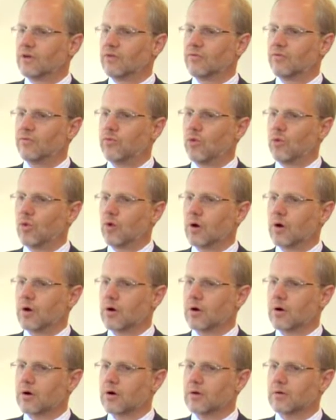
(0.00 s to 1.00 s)

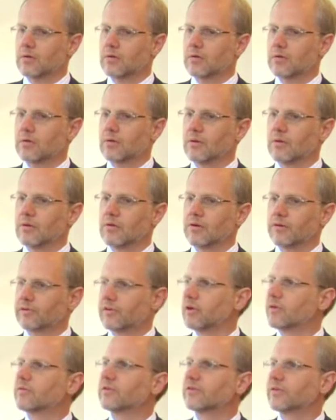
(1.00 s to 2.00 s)
for the
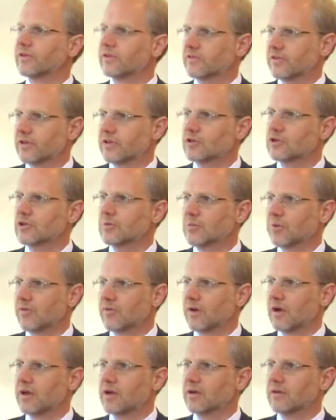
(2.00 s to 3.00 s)
services that she
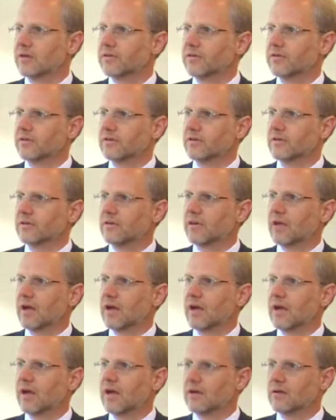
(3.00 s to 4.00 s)
provides
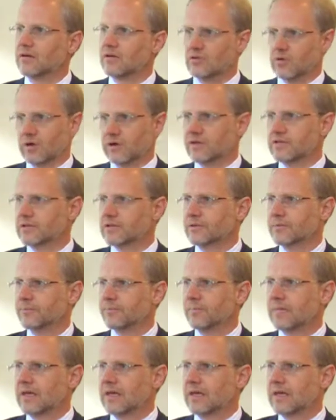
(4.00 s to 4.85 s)
than Joyce.